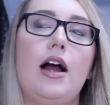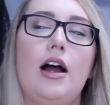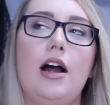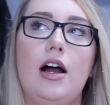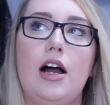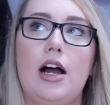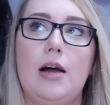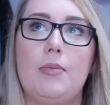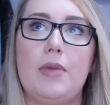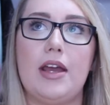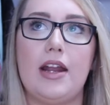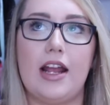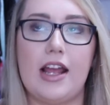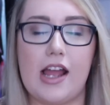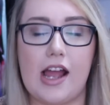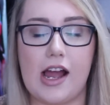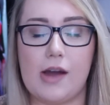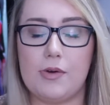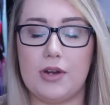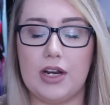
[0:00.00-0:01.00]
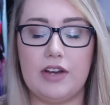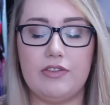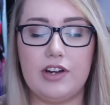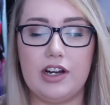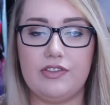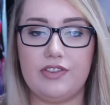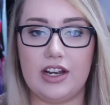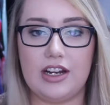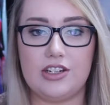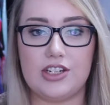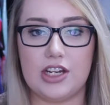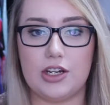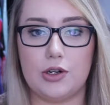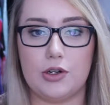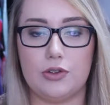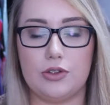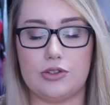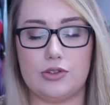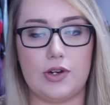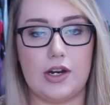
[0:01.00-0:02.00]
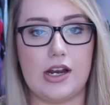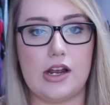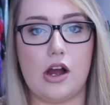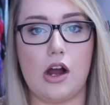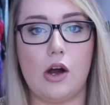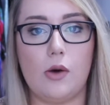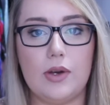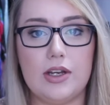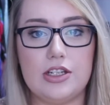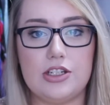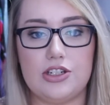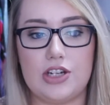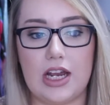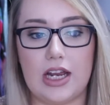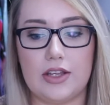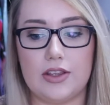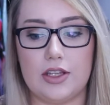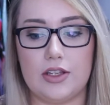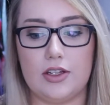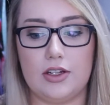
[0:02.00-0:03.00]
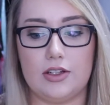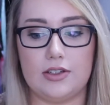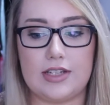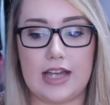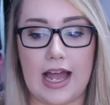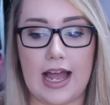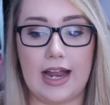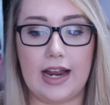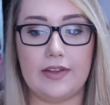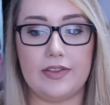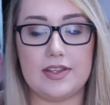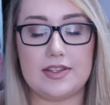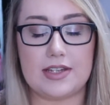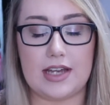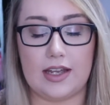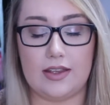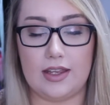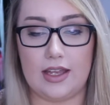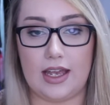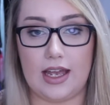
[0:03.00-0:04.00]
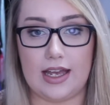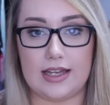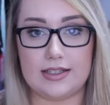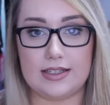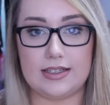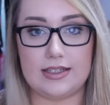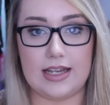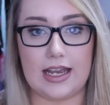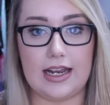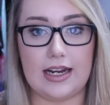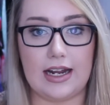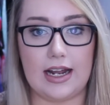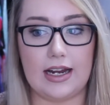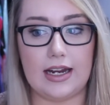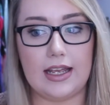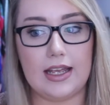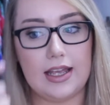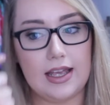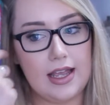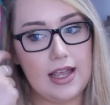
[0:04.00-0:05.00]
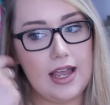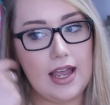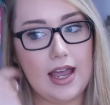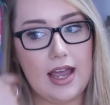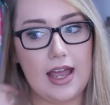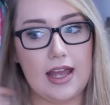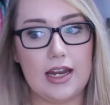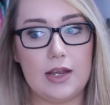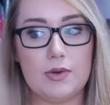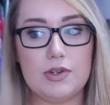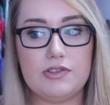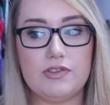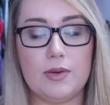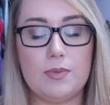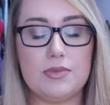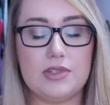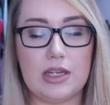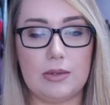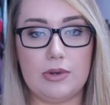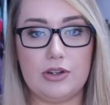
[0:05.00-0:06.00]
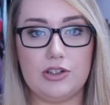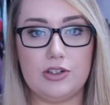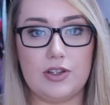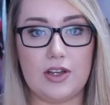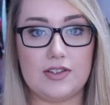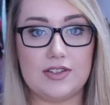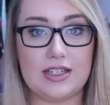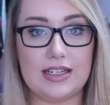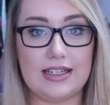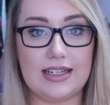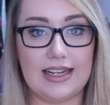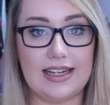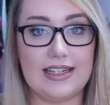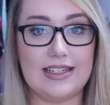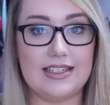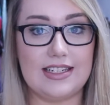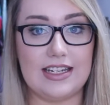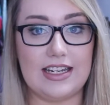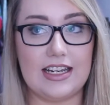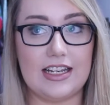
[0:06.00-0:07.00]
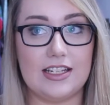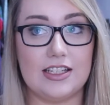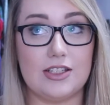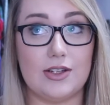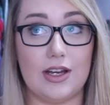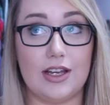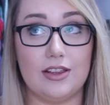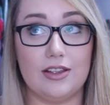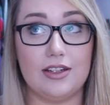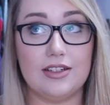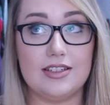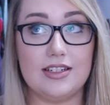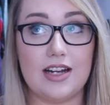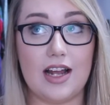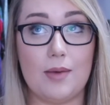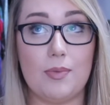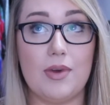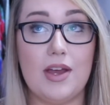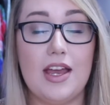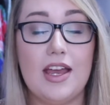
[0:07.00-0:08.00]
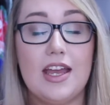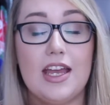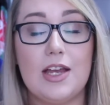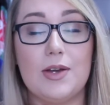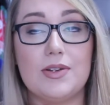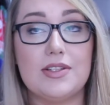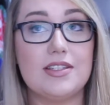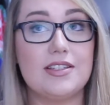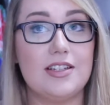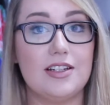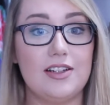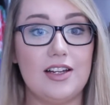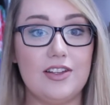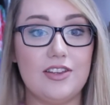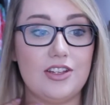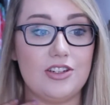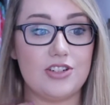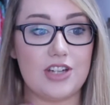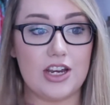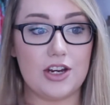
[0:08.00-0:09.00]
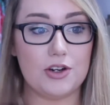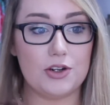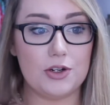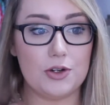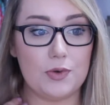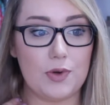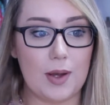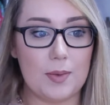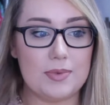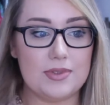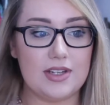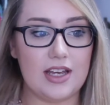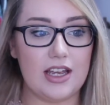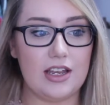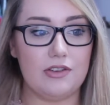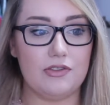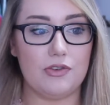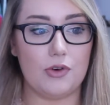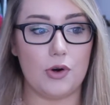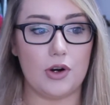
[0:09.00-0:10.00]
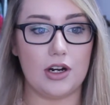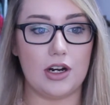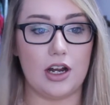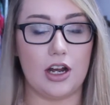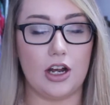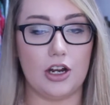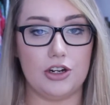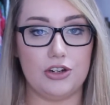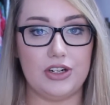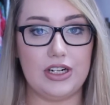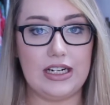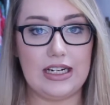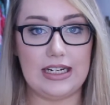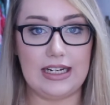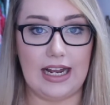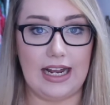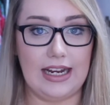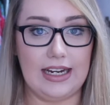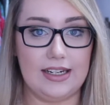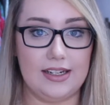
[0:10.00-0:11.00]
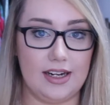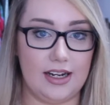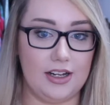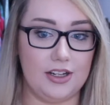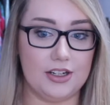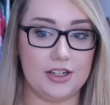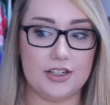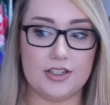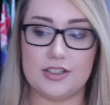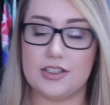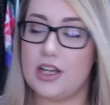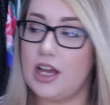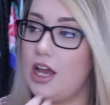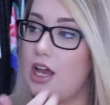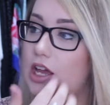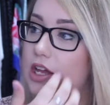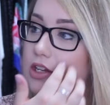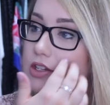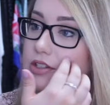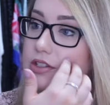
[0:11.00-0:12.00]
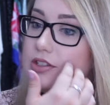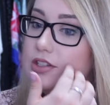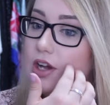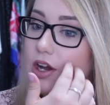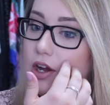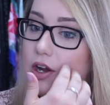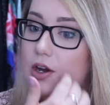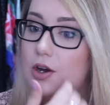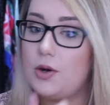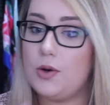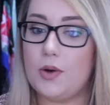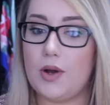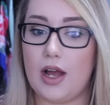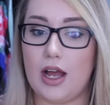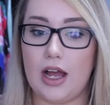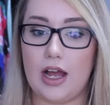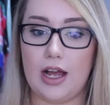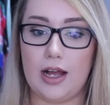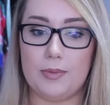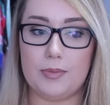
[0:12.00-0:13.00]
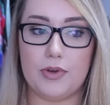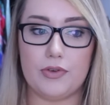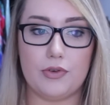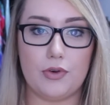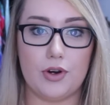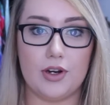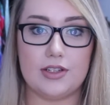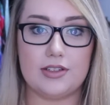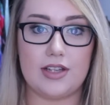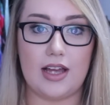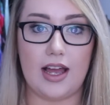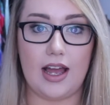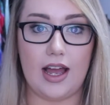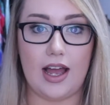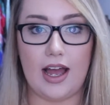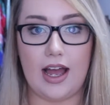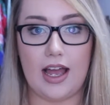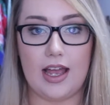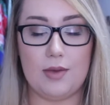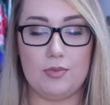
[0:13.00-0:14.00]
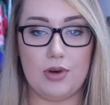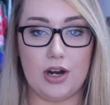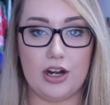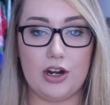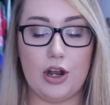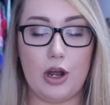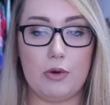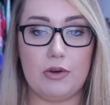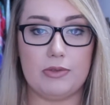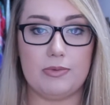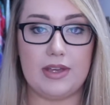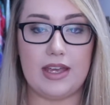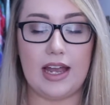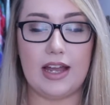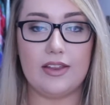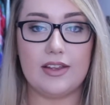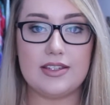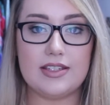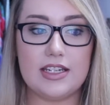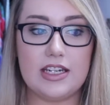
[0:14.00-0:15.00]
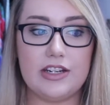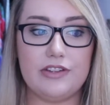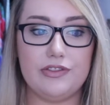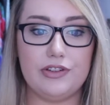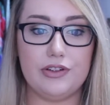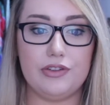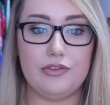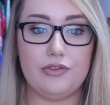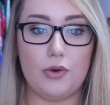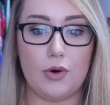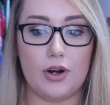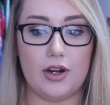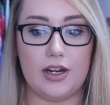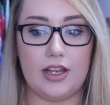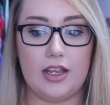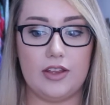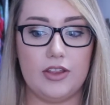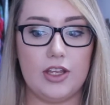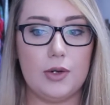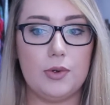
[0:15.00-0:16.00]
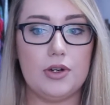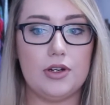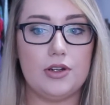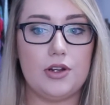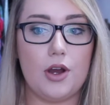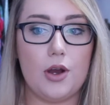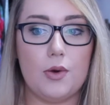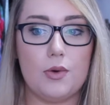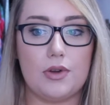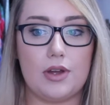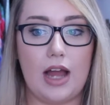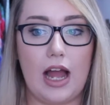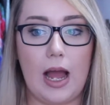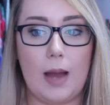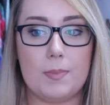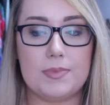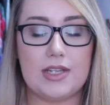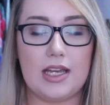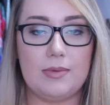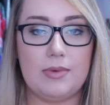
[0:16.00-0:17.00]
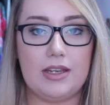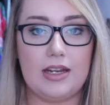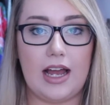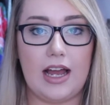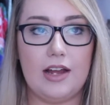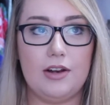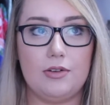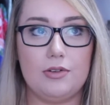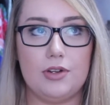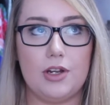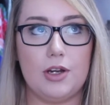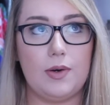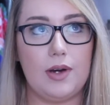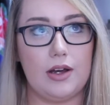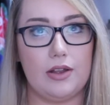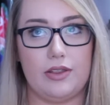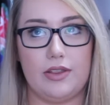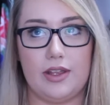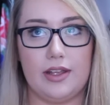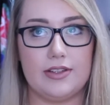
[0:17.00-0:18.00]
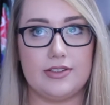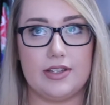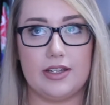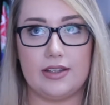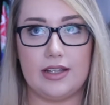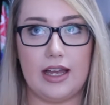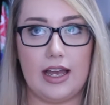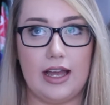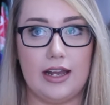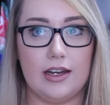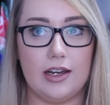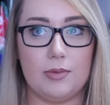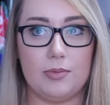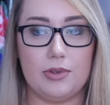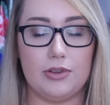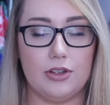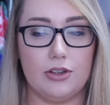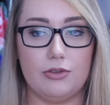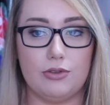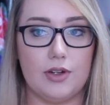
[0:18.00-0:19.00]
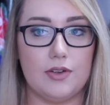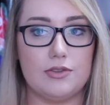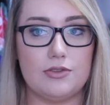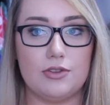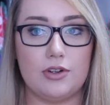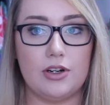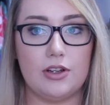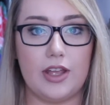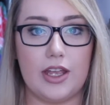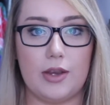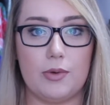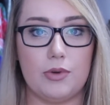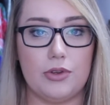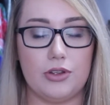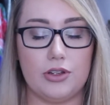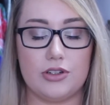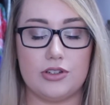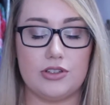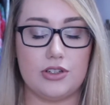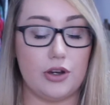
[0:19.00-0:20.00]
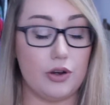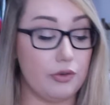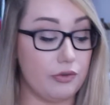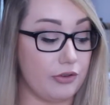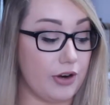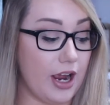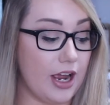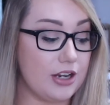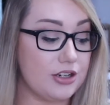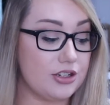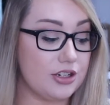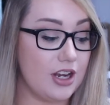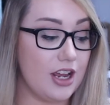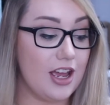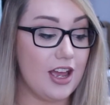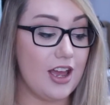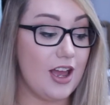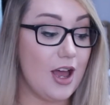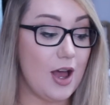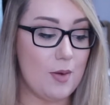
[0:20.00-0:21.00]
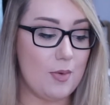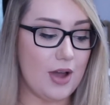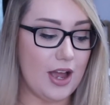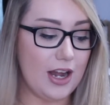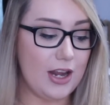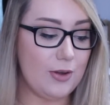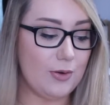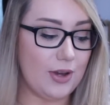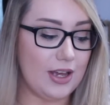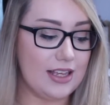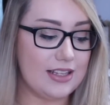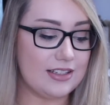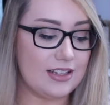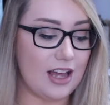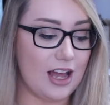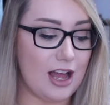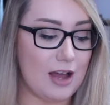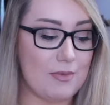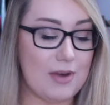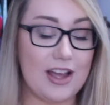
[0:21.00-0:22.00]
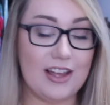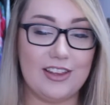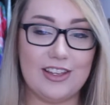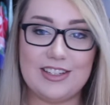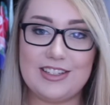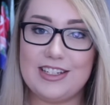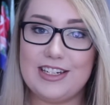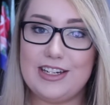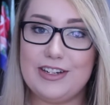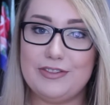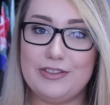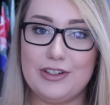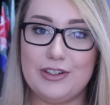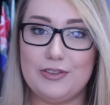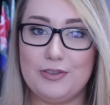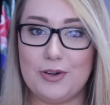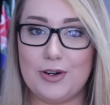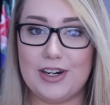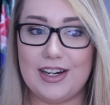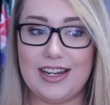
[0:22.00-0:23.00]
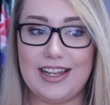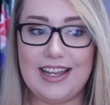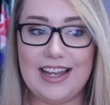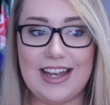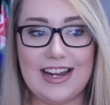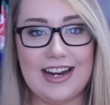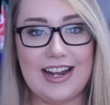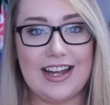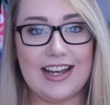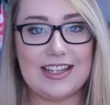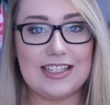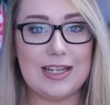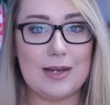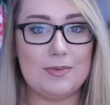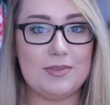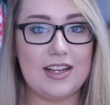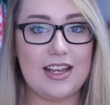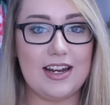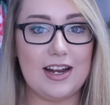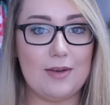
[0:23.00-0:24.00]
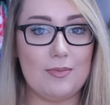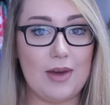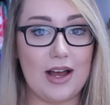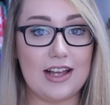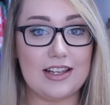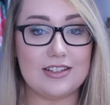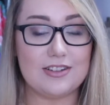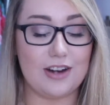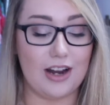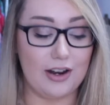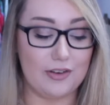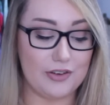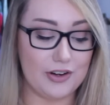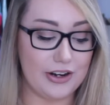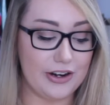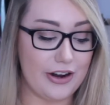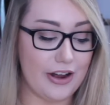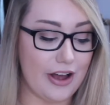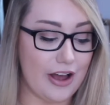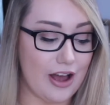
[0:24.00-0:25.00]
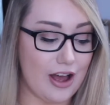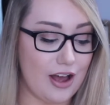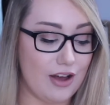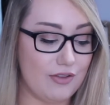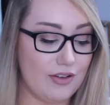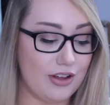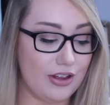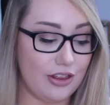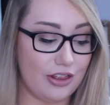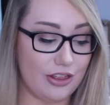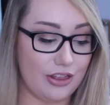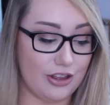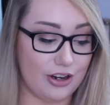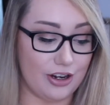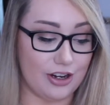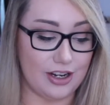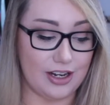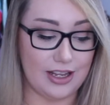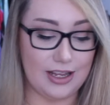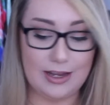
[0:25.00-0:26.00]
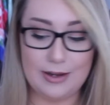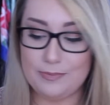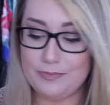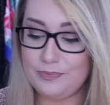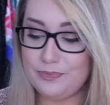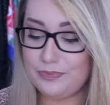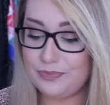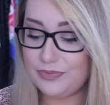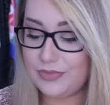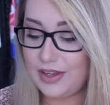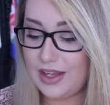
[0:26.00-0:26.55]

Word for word: um, and I, whenever I find J.Crew in the store, I always check the little tag on the side that has a date on it, and it was from summer two thousand nineteen, so I looked it up. It was still on the J.Crew website for one hundred nine dollars, so um, of course I brought it home with me. I listed it for forty dollars. There were no comps. I mean, I don't know how things like that end up in the thrift store, like when they're so fresh. But anyways, um, I listed it for forty dollars and I accepted a best offer of thirty dollars.